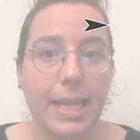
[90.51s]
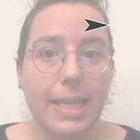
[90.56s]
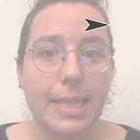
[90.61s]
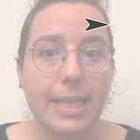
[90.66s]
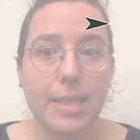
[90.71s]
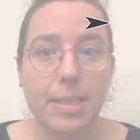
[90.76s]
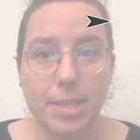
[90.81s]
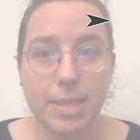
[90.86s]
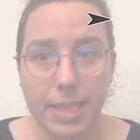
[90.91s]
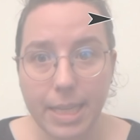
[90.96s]

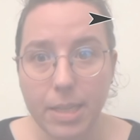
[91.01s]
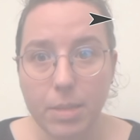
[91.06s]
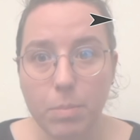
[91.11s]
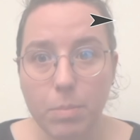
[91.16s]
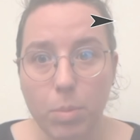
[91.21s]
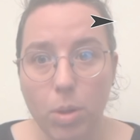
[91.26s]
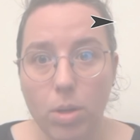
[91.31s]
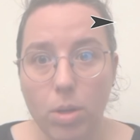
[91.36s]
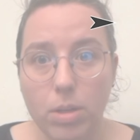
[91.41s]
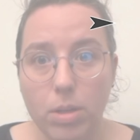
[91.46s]
The second
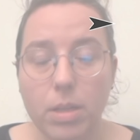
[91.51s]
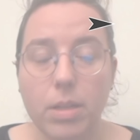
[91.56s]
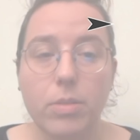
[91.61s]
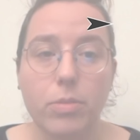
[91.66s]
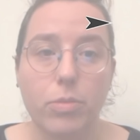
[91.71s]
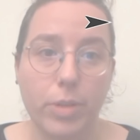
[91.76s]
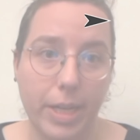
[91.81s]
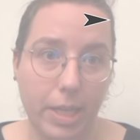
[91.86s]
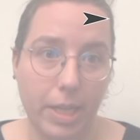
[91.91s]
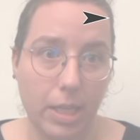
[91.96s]
block
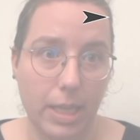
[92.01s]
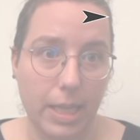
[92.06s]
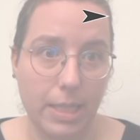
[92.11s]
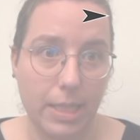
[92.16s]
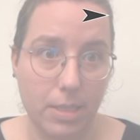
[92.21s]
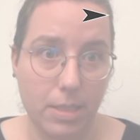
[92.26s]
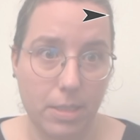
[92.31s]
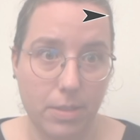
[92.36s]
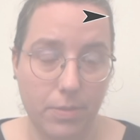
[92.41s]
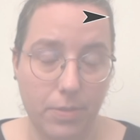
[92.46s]

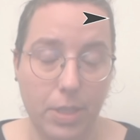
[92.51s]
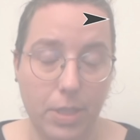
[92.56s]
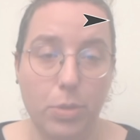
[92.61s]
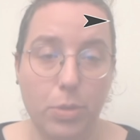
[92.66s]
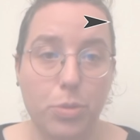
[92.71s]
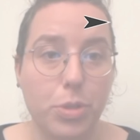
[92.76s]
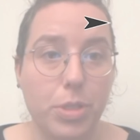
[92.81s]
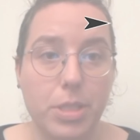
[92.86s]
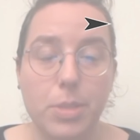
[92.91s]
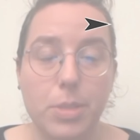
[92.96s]
regulates the video
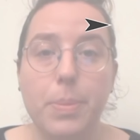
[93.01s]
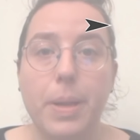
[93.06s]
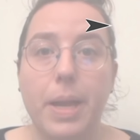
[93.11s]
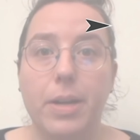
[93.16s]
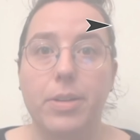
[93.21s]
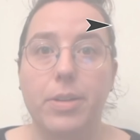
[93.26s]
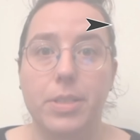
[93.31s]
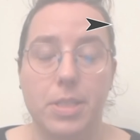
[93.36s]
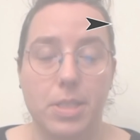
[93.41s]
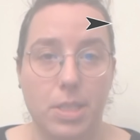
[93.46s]

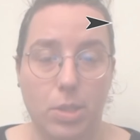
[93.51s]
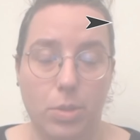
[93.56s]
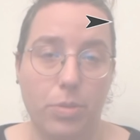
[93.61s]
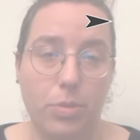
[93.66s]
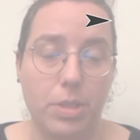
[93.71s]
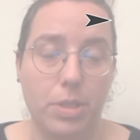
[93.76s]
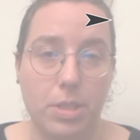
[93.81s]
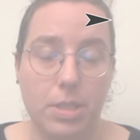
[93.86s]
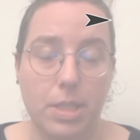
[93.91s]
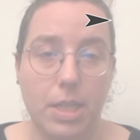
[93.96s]
transparency on
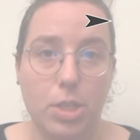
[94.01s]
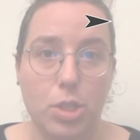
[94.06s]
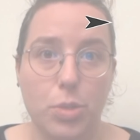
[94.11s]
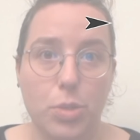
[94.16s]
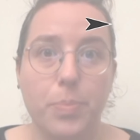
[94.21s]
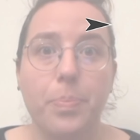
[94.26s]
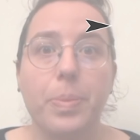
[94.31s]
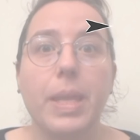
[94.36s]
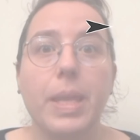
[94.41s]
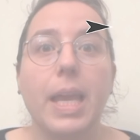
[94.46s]
the stage.
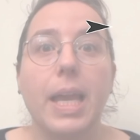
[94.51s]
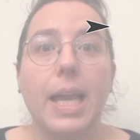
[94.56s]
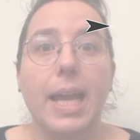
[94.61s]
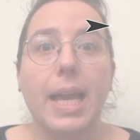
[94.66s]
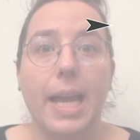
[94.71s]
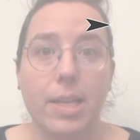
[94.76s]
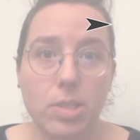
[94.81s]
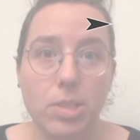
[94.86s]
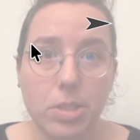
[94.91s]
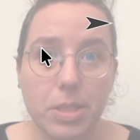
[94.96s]

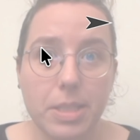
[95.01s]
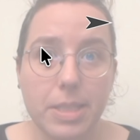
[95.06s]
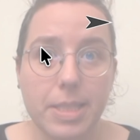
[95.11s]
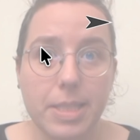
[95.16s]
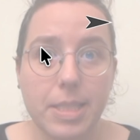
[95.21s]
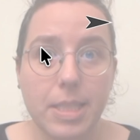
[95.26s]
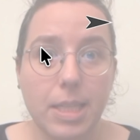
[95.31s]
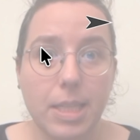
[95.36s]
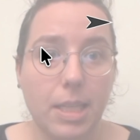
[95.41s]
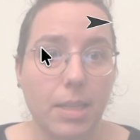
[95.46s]
As you can
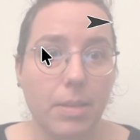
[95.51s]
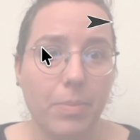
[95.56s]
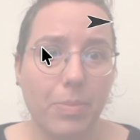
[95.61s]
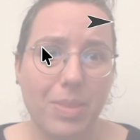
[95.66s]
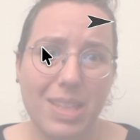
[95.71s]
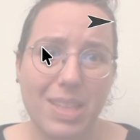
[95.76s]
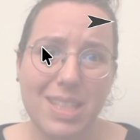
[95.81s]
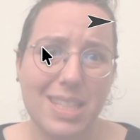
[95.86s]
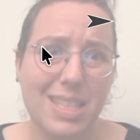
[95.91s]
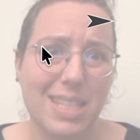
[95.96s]
see,
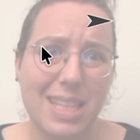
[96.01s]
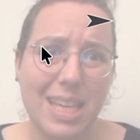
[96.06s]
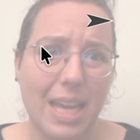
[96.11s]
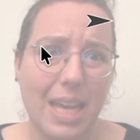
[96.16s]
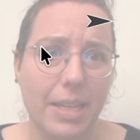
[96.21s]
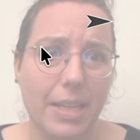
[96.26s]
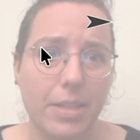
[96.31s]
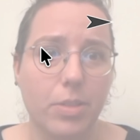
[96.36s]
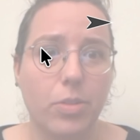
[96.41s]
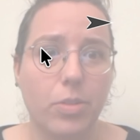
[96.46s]
this is
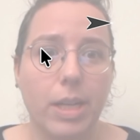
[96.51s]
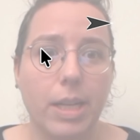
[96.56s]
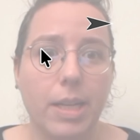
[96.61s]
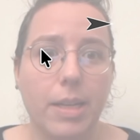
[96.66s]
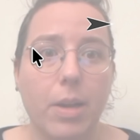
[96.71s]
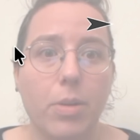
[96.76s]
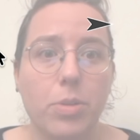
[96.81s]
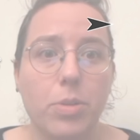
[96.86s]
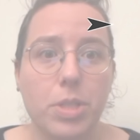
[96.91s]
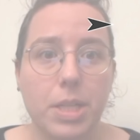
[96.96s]
kind of grayed
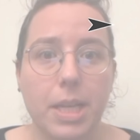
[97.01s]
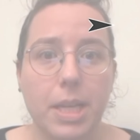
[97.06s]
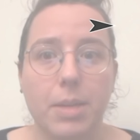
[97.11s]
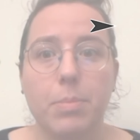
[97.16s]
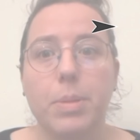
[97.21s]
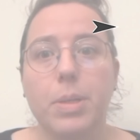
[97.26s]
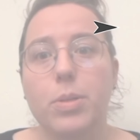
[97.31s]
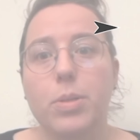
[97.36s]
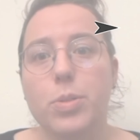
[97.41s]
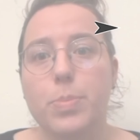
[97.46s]
out again
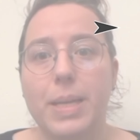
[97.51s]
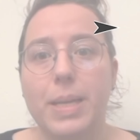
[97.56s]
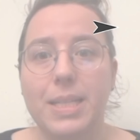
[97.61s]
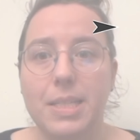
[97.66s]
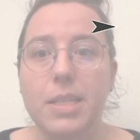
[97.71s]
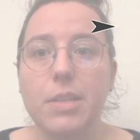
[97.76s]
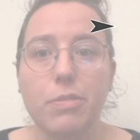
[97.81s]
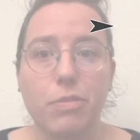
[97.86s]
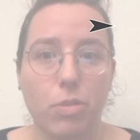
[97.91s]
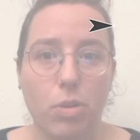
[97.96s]
because by
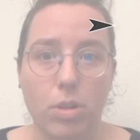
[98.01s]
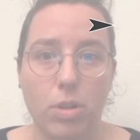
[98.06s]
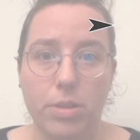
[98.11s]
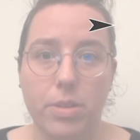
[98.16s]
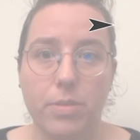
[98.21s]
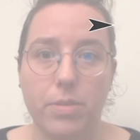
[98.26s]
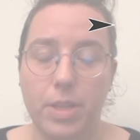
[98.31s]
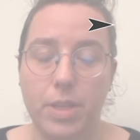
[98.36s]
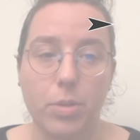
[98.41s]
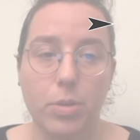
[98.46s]
default
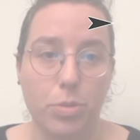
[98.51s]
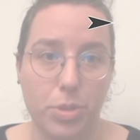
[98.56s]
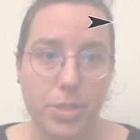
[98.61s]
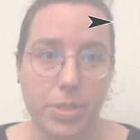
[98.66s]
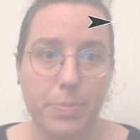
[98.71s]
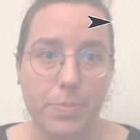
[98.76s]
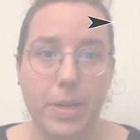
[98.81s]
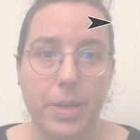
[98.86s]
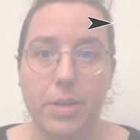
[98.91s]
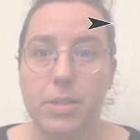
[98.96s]
the video
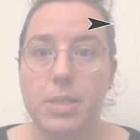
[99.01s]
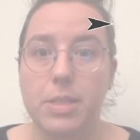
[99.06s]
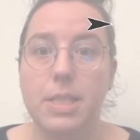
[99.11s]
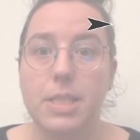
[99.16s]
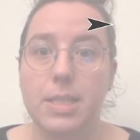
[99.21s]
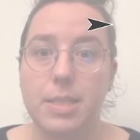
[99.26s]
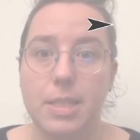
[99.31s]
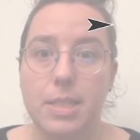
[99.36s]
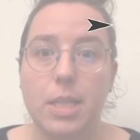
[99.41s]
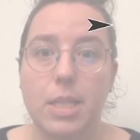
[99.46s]
transparency
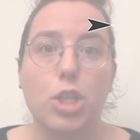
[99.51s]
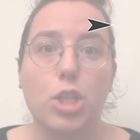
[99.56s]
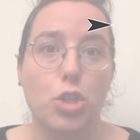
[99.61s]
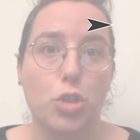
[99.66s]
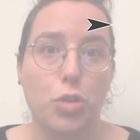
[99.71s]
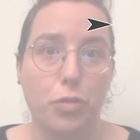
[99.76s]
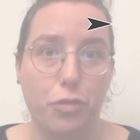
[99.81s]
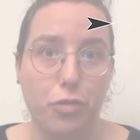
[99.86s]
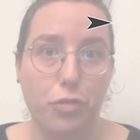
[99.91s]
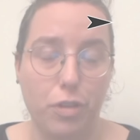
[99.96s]
is set
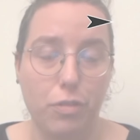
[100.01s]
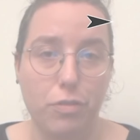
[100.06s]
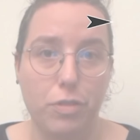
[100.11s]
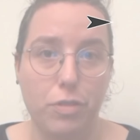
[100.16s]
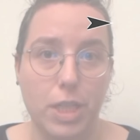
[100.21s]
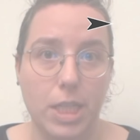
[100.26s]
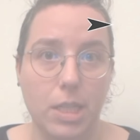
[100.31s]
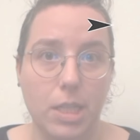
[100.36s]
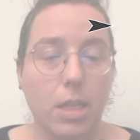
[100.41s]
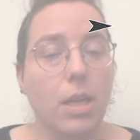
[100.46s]
to
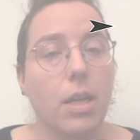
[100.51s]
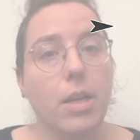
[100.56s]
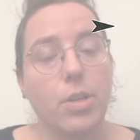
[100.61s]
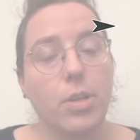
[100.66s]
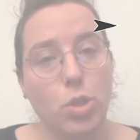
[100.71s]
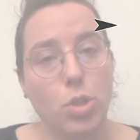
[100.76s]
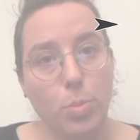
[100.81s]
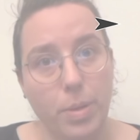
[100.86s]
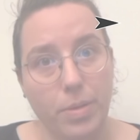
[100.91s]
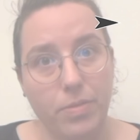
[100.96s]
50.
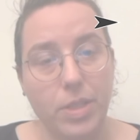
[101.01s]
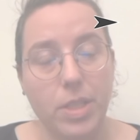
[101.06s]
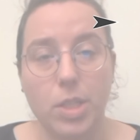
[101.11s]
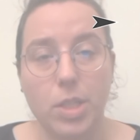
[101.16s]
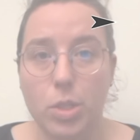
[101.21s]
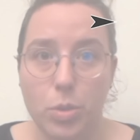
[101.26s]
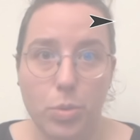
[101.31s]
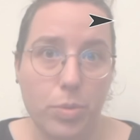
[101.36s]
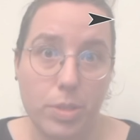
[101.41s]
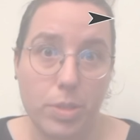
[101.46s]
So my
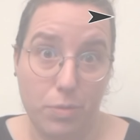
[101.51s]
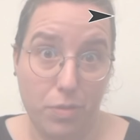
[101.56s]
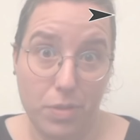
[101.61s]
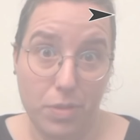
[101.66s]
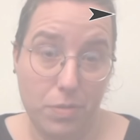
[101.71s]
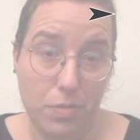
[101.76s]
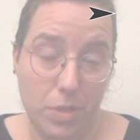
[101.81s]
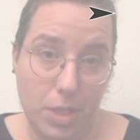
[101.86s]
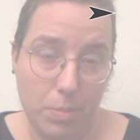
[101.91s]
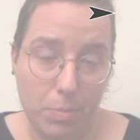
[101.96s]
video is
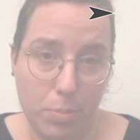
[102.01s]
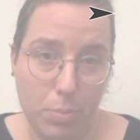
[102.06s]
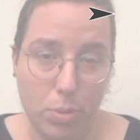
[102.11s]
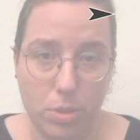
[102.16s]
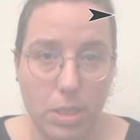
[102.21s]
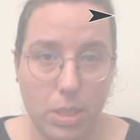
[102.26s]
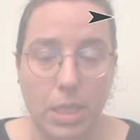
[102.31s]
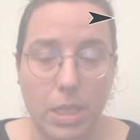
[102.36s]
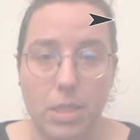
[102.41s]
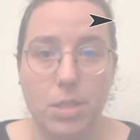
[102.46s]

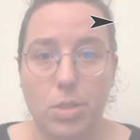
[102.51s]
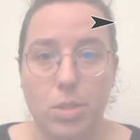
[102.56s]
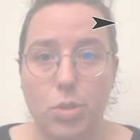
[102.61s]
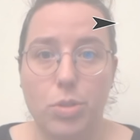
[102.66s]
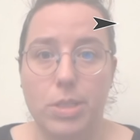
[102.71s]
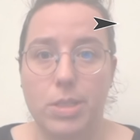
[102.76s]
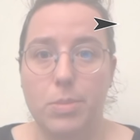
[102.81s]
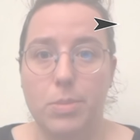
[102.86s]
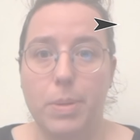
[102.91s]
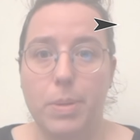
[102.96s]
50%
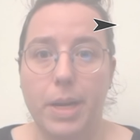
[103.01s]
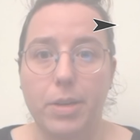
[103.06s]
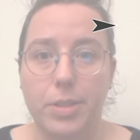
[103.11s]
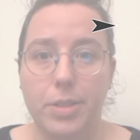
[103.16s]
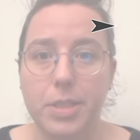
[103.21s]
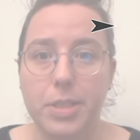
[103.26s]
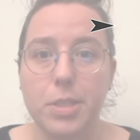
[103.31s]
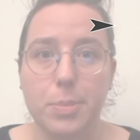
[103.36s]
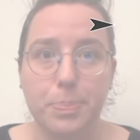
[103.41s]
transparent.